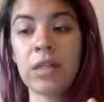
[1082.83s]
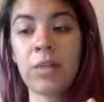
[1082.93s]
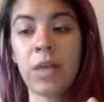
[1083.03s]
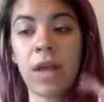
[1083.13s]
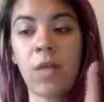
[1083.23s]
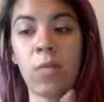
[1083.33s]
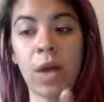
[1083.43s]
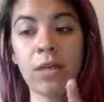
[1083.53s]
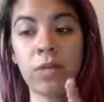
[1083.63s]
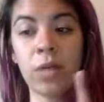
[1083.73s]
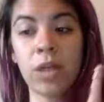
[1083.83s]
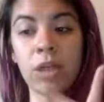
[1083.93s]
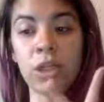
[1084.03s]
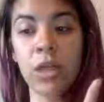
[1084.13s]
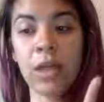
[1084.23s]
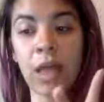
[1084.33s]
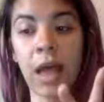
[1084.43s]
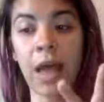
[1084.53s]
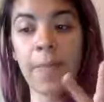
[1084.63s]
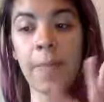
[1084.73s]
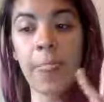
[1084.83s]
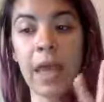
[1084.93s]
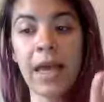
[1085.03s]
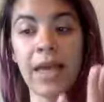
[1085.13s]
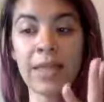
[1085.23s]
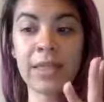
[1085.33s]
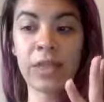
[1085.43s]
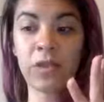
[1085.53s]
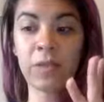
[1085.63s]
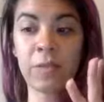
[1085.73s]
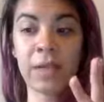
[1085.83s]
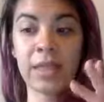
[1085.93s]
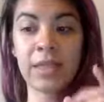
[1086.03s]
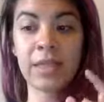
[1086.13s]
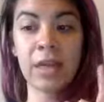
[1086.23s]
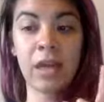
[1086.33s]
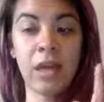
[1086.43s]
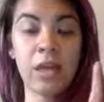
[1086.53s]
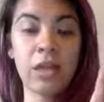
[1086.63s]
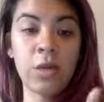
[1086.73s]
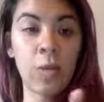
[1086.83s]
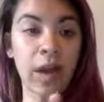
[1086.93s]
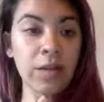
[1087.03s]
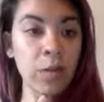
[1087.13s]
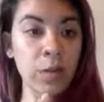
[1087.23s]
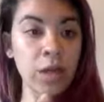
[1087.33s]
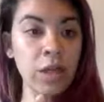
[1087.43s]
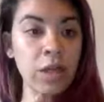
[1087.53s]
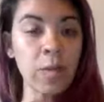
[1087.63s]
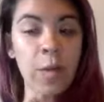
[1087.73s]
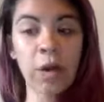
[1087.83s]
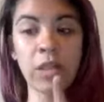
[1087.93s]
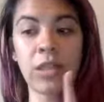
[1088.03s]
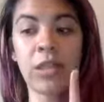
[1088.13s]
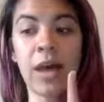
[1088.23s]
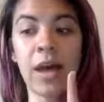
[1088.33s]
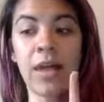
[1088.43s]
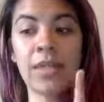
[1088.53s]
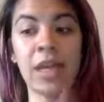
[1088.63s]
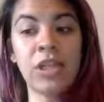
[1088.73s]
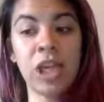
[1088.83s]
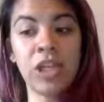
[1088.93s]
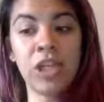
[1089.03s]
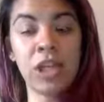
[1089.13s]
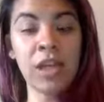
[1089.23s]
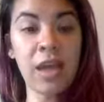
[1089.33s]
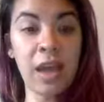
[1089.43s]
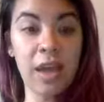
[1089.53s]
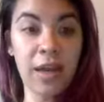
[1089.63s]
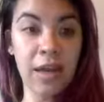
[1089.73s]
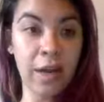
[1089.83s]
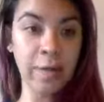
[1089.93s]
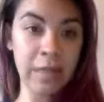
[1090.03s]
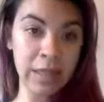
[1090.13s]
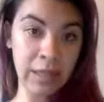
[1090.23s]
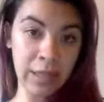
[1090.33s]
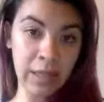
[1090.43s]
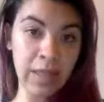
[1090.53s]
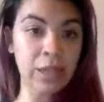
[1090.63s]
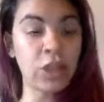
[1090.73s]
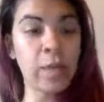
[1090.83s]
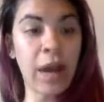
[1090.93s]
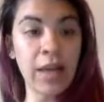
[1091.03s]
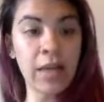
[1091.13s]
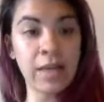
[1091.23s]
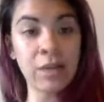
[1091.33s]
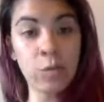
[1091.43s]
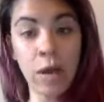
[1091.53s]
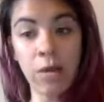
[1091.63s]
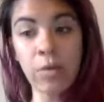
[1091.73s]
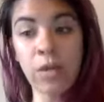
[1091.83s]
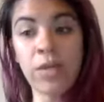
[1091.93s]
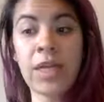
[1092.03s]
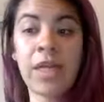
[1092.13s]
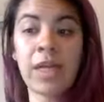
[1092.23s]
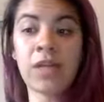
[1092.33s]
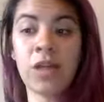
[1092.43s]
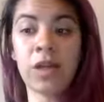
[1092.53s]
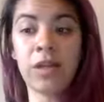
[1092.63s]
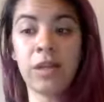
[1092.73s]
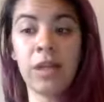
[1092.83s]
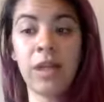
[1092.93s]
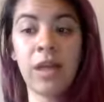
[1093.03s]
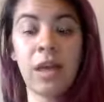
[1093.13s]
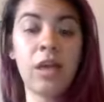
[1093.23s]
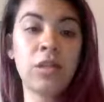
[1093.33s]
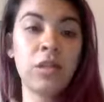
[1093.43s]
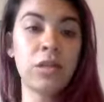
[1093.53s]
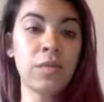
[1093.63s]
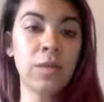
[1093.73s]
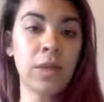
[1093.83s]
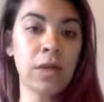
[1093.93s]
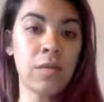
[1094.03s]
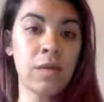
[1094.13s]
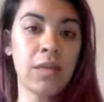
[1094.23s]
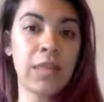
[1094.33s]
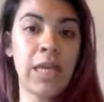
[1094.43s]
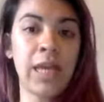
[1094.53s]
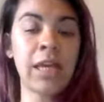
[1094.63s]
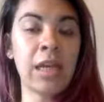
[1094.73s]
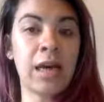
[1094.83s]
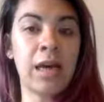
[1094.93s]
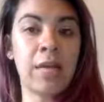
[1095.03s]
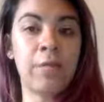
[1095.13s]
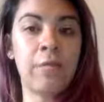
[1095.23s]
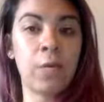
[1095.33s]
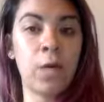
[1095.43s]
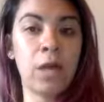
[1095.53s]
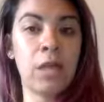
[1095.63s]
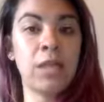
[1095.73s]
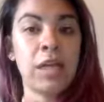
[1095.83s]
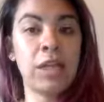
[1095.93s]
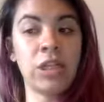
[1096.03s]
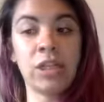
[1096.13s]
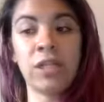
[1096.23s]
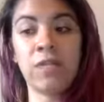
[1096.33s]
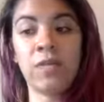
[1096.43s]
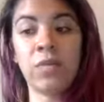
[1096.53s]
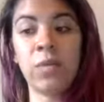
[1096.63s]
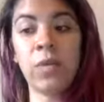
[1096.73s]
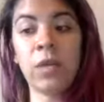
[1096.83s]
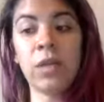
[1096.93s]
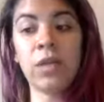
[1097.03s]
weekend, wild orange, lime, citrus bliss. So wild orange supports uh, digestion and helps cleanse your body as well when you take it internally. So it's a really good one to take um, for digestive support.